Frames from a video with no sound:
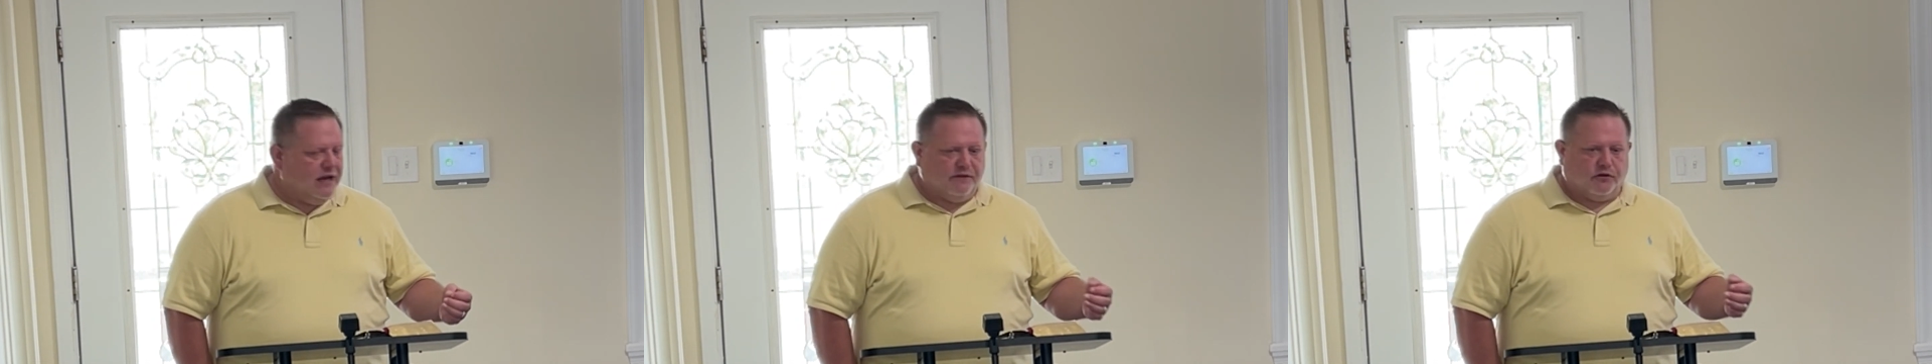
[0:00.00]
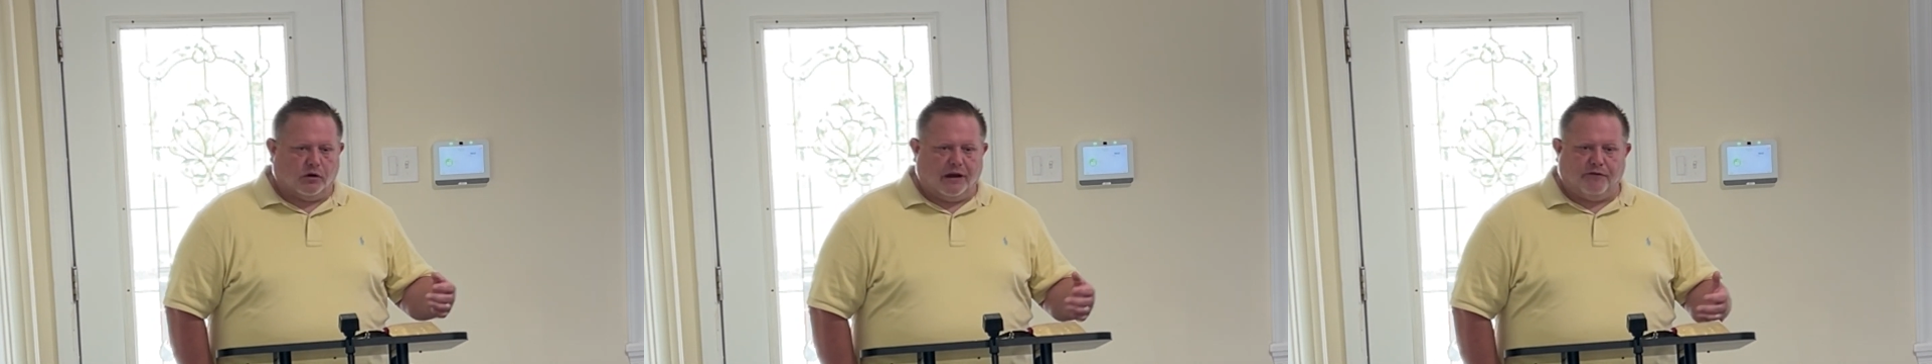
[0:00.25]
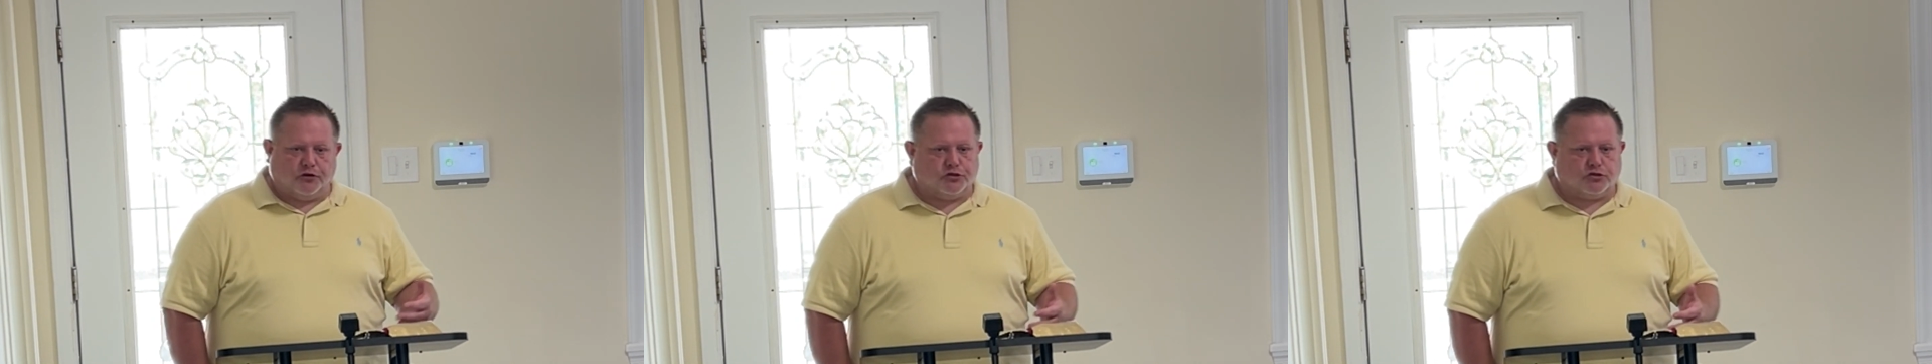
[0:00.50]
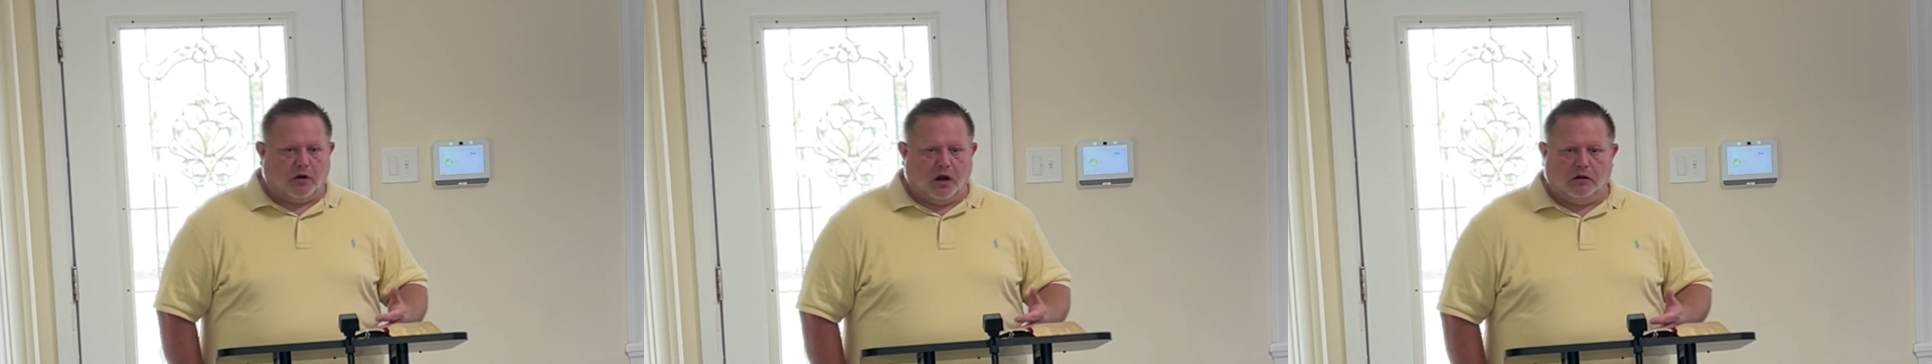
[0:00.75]
If you're ever
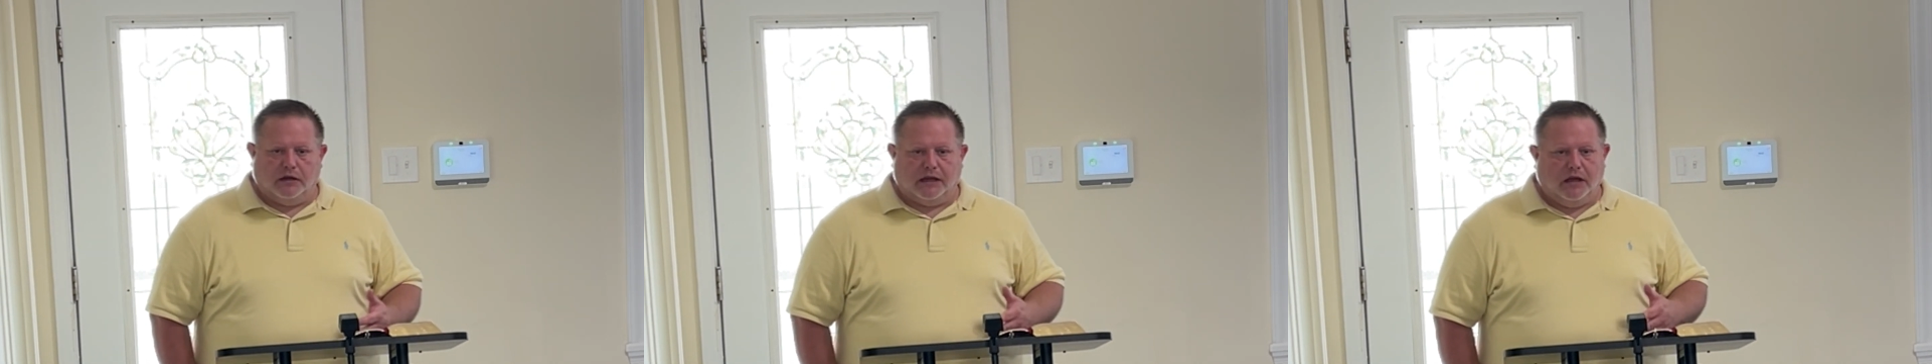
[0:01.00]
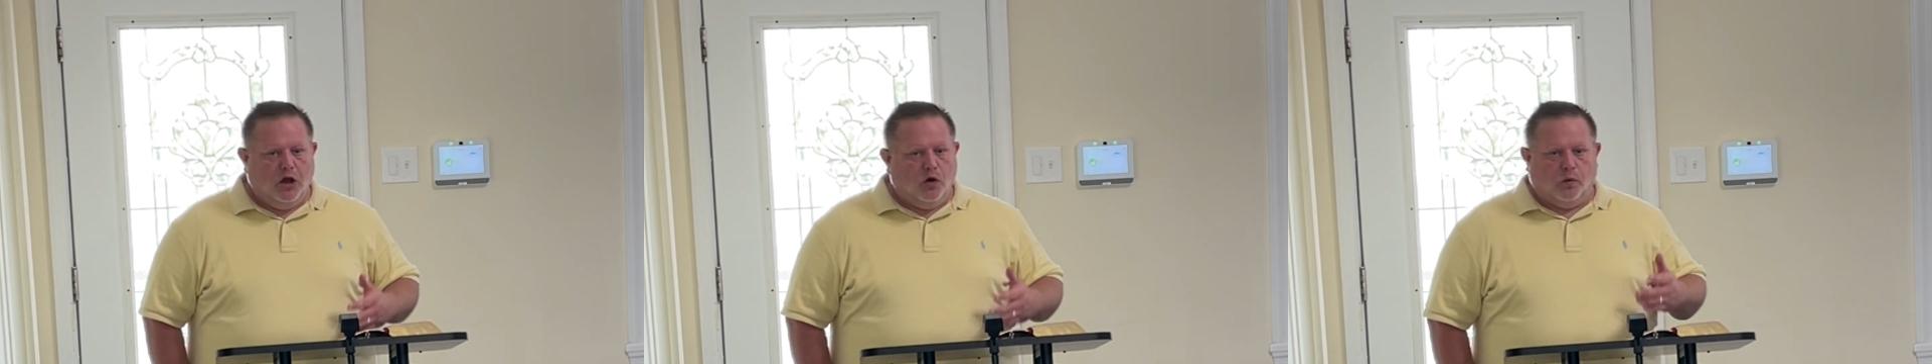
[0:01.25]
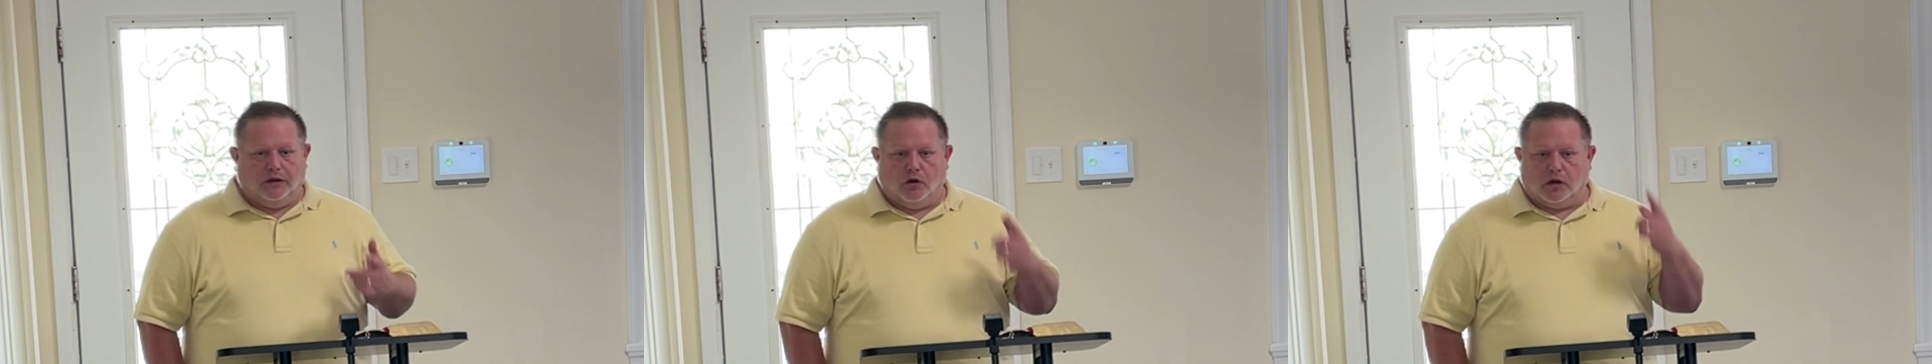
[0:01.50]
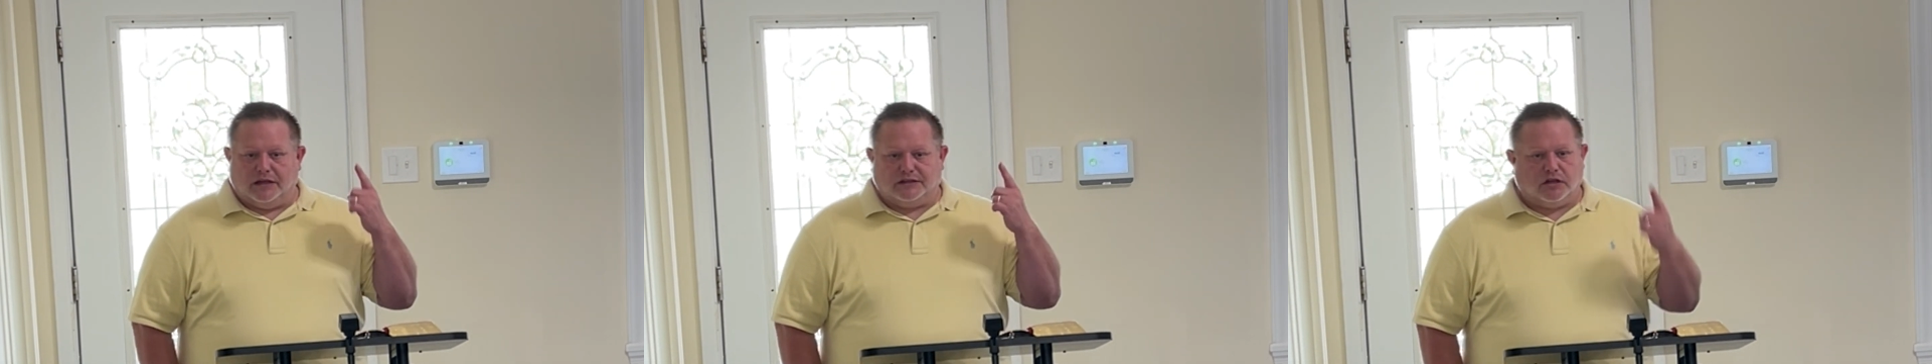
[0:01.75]
struggling, we
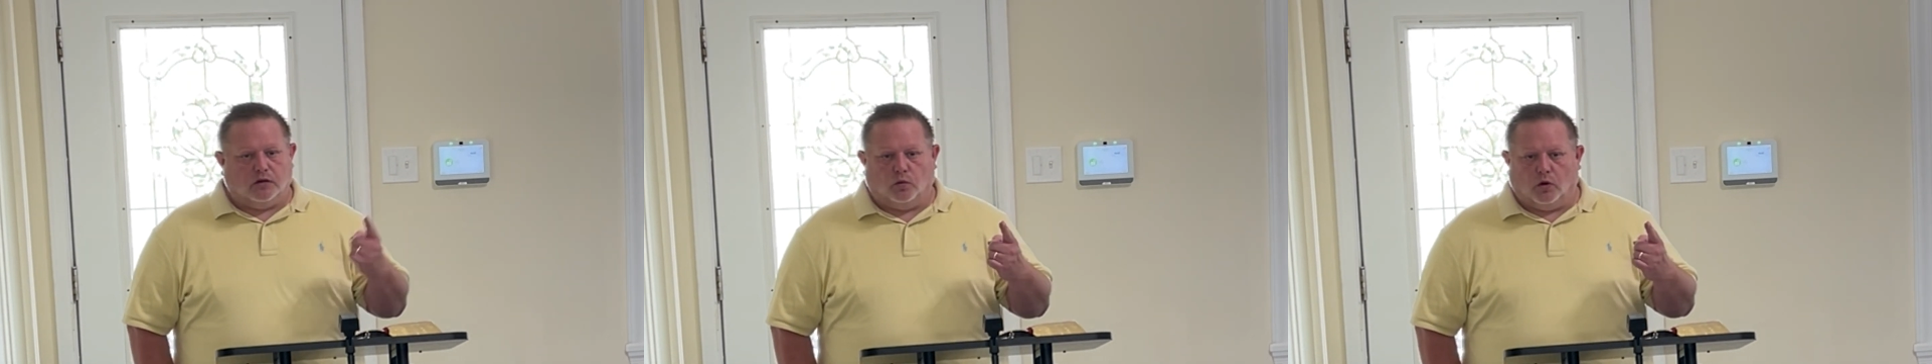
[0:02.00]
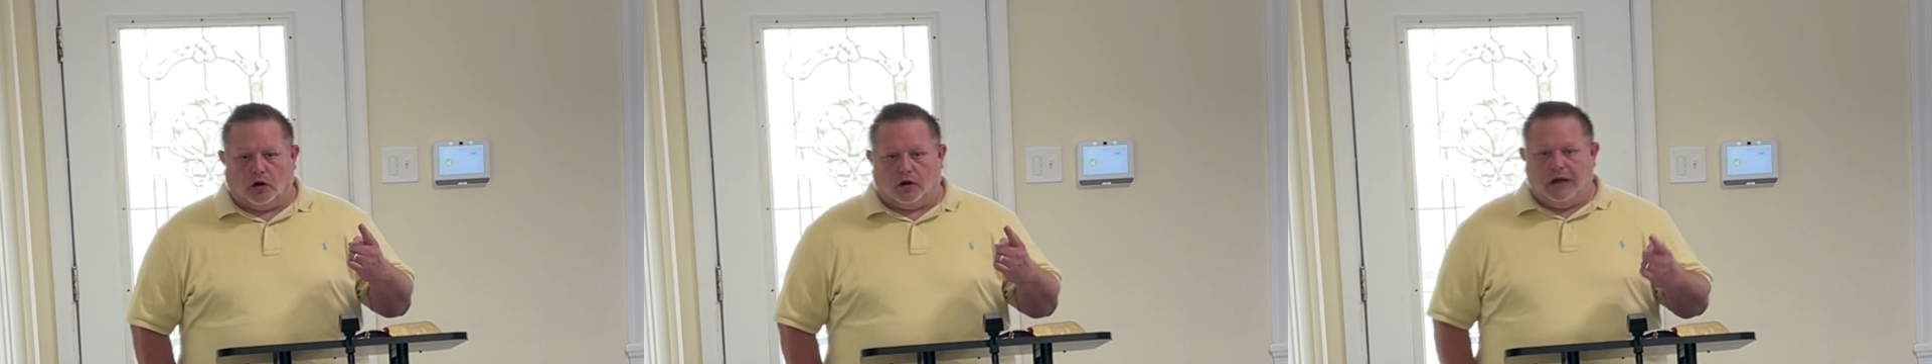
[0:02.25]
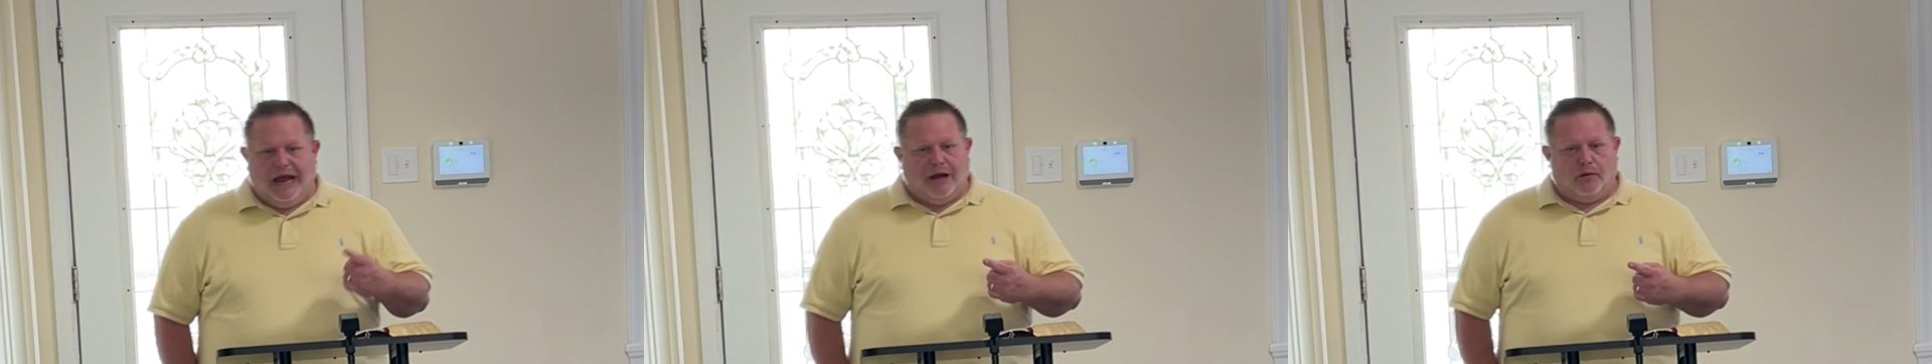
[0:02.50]
look unto the Word.